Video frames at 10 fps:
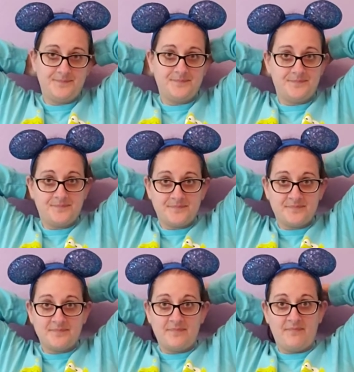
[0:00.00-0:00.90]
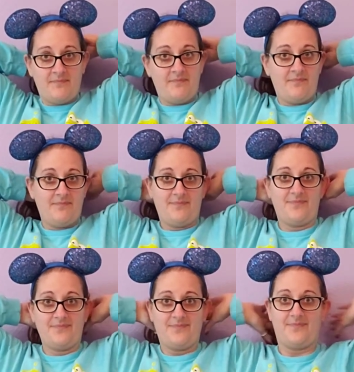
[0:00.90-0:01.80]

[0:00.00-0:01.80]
Nothing is said.